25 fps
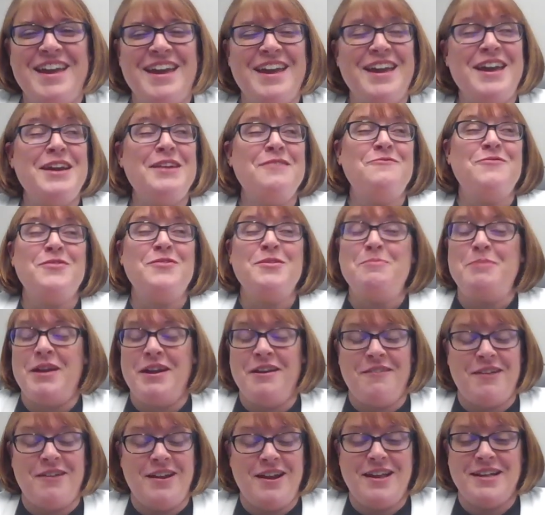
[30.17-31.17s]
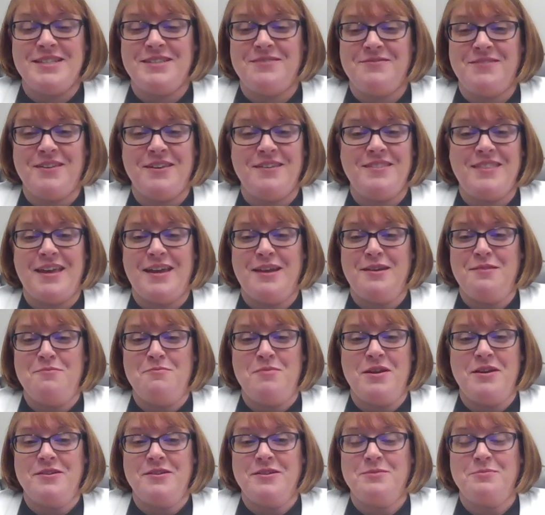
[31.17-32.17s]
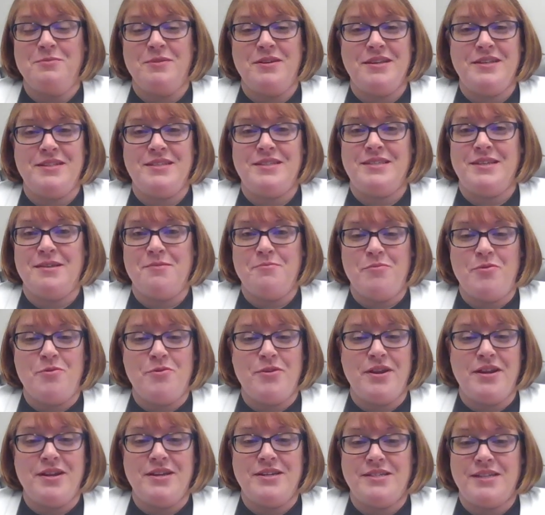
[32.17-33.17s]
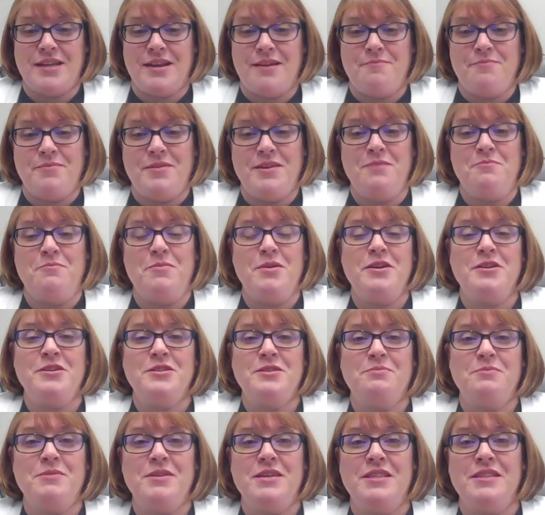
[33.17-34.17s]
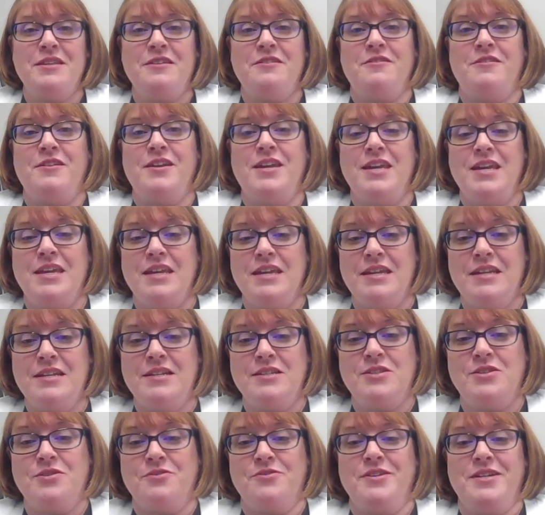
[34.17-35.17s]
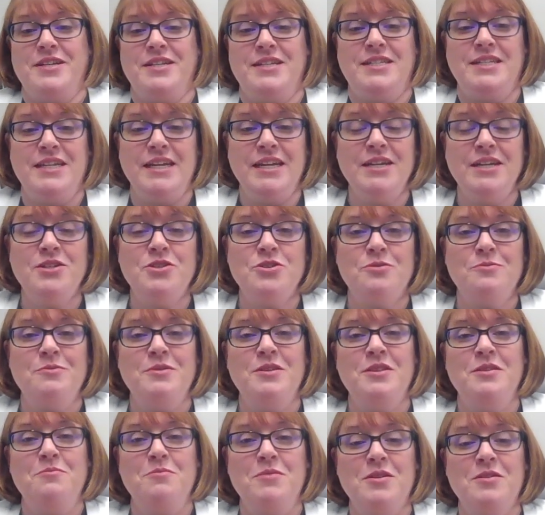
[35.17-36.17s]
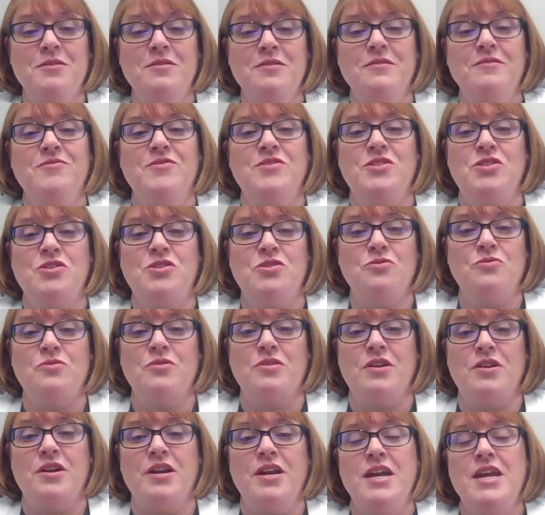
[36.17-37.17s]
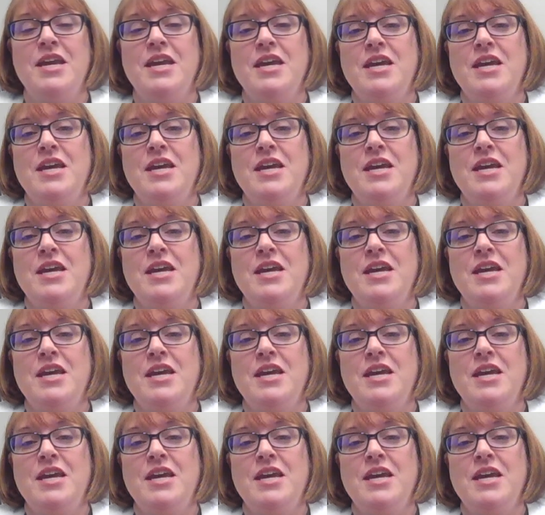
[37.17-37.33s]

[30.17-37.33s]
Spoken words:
Every parent has felt that embarrassment at some point in time. The embarrassment that your kid is throwing a tantrum in the middle of the store.